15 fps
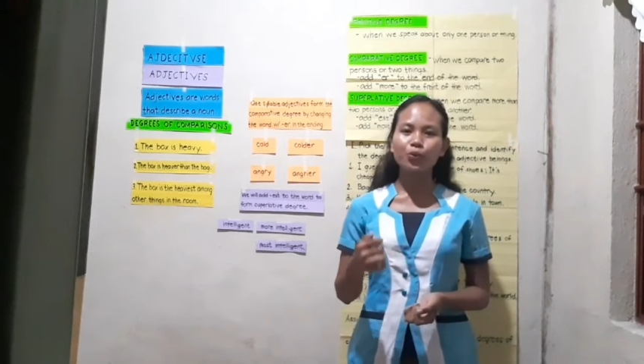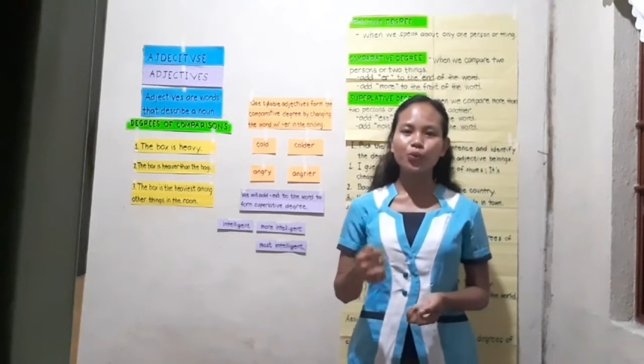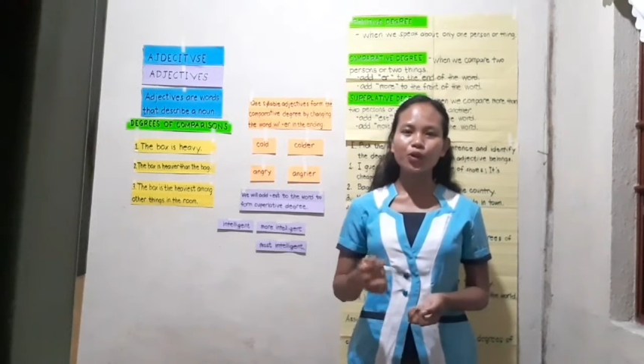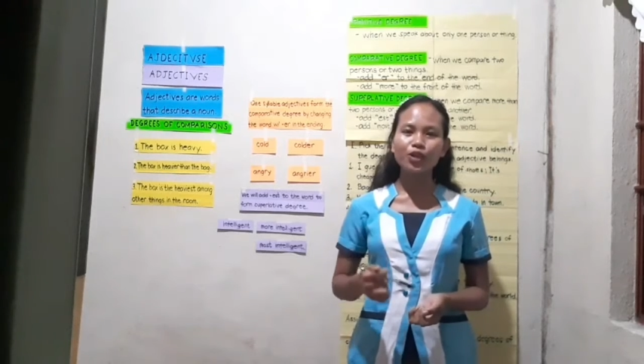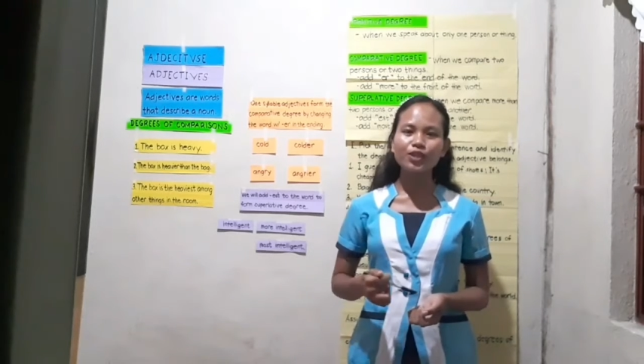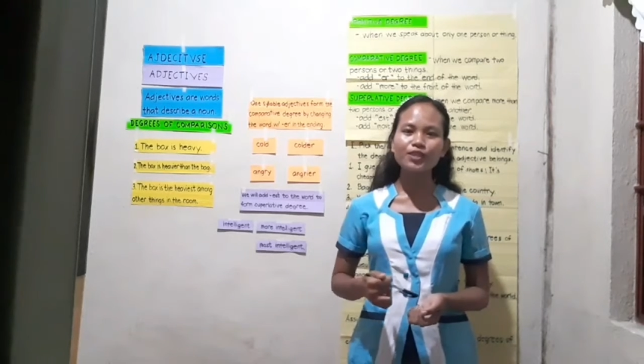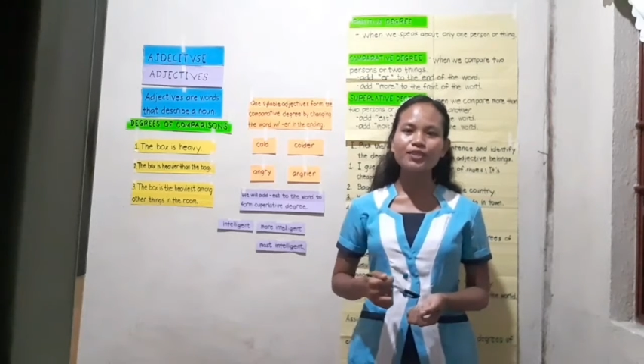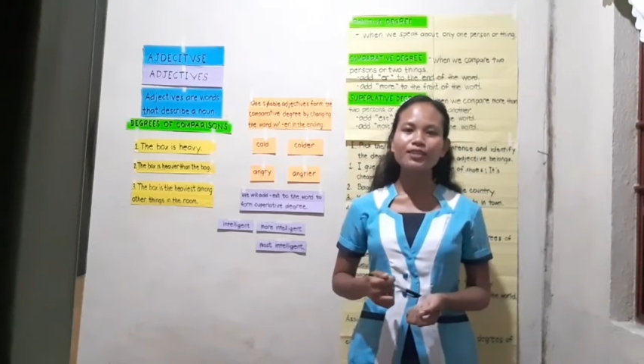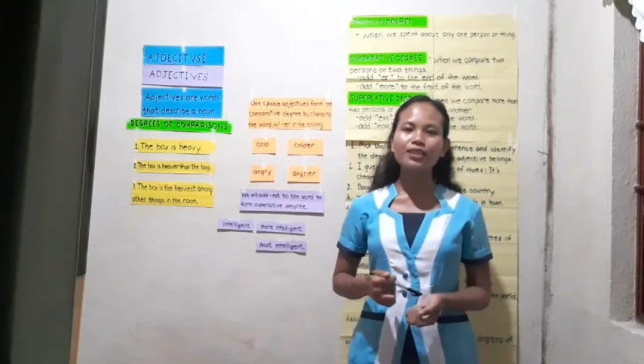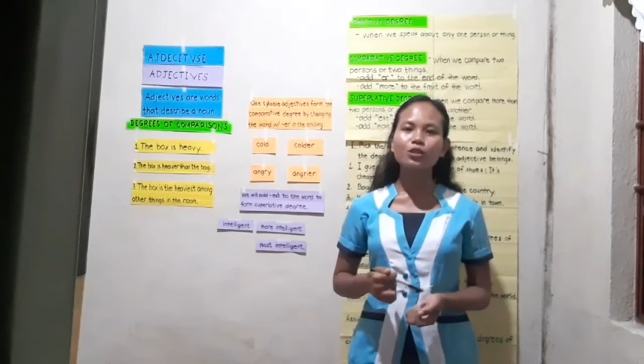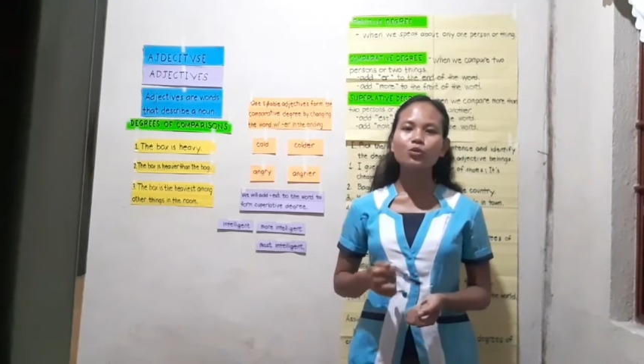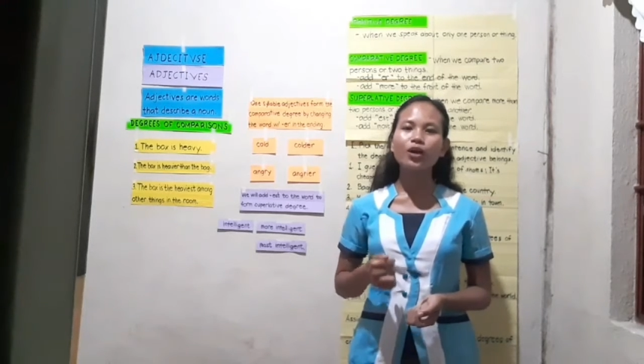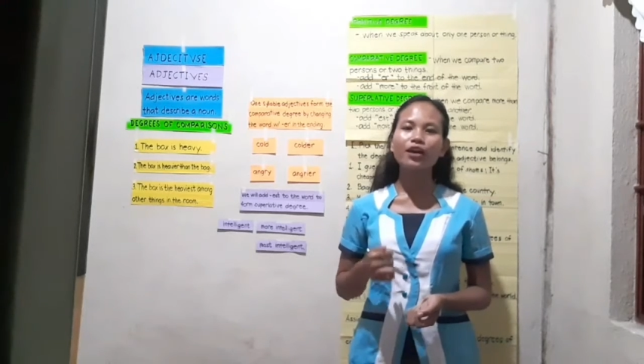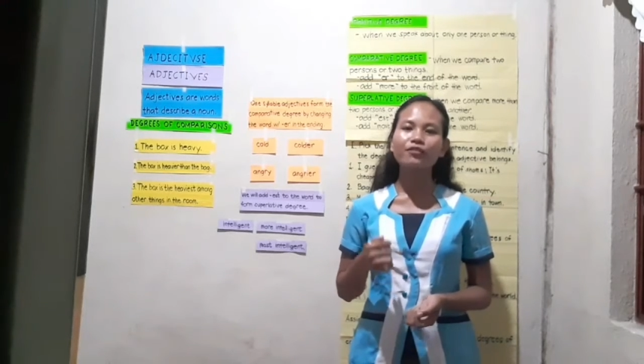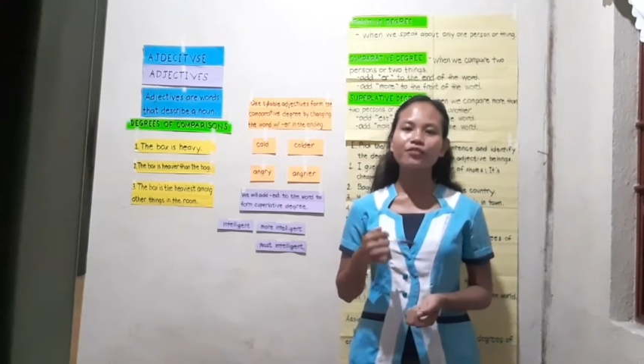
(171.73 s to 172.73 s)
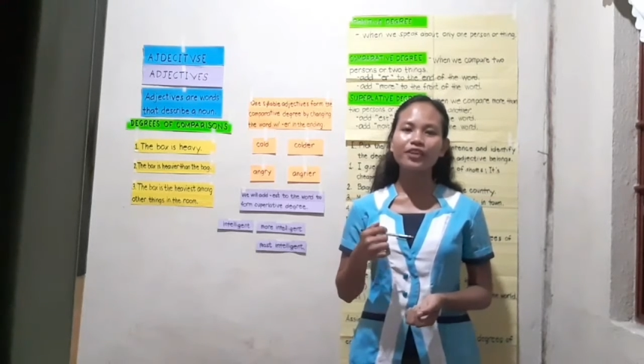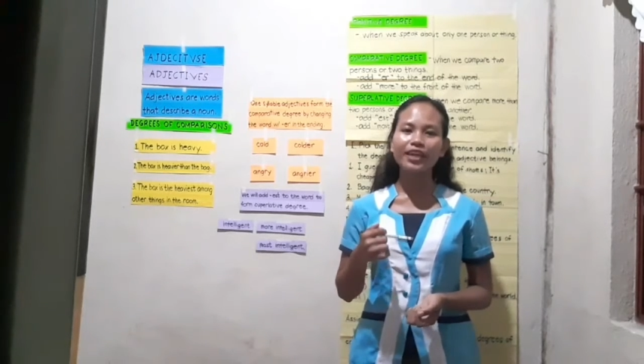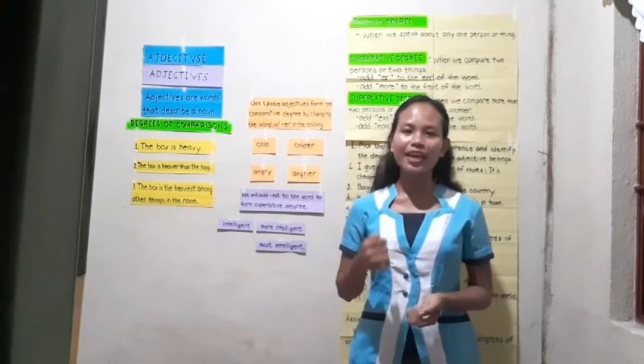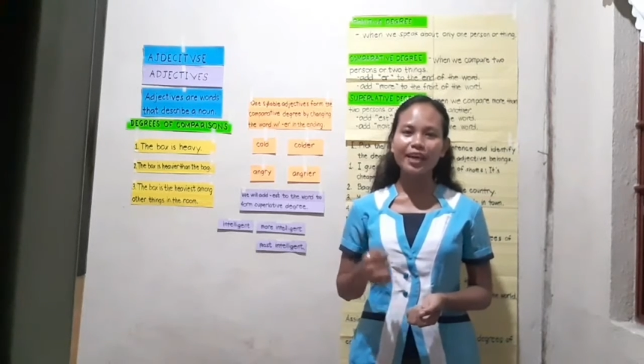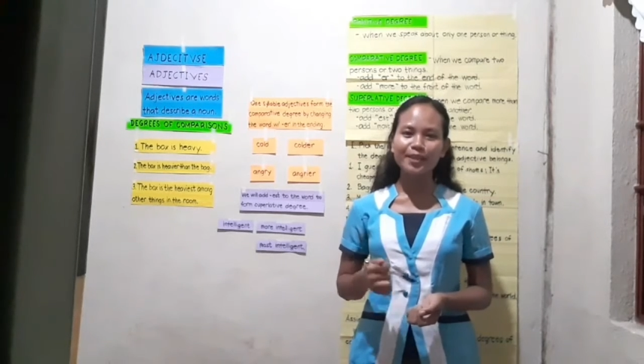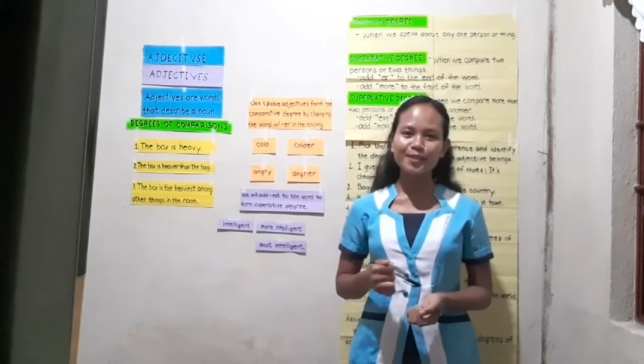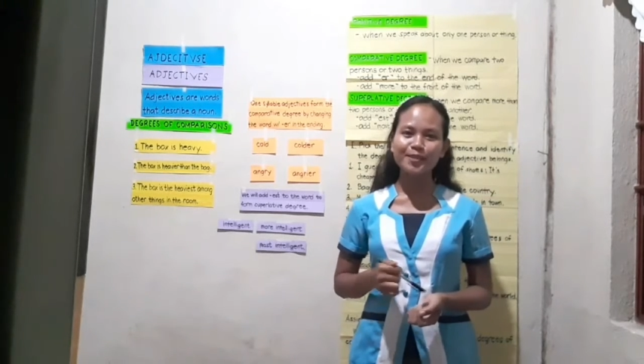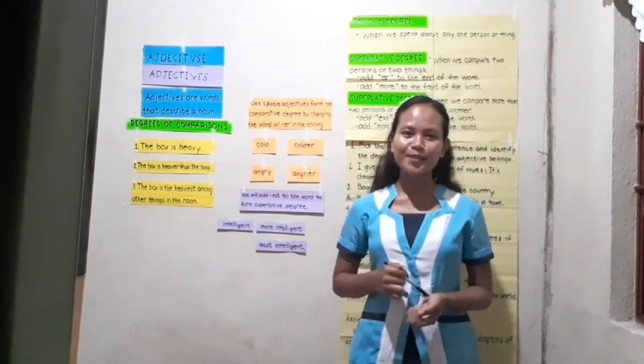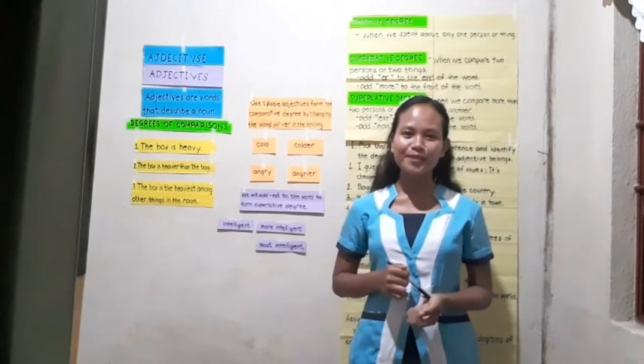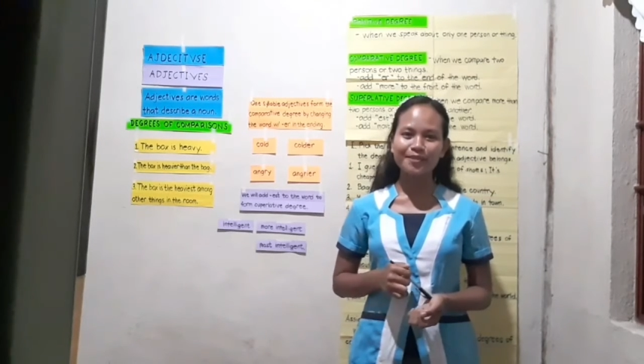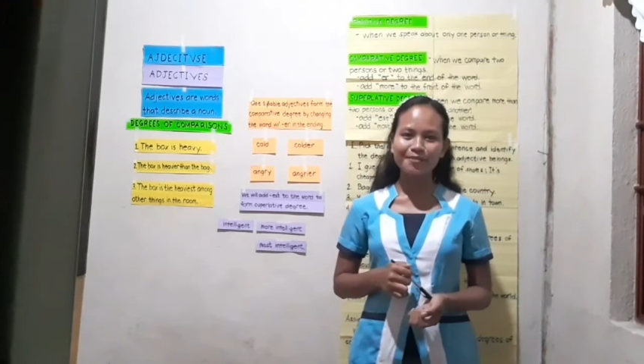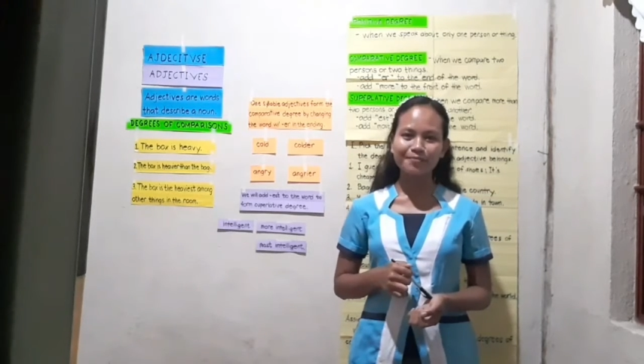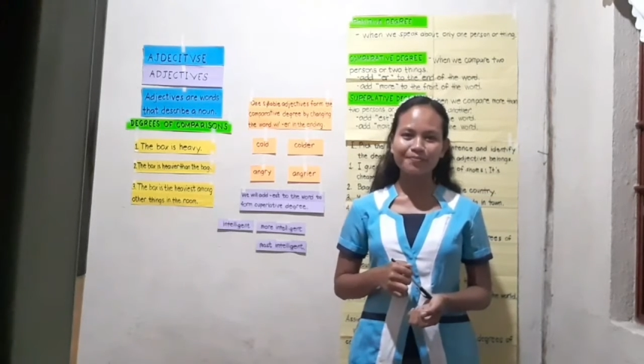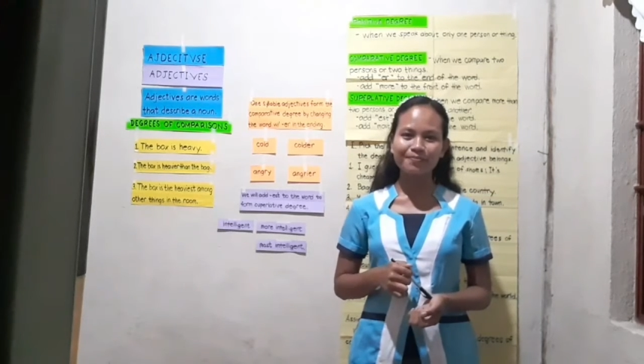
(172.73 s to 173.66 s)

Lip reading: words that you have guessed?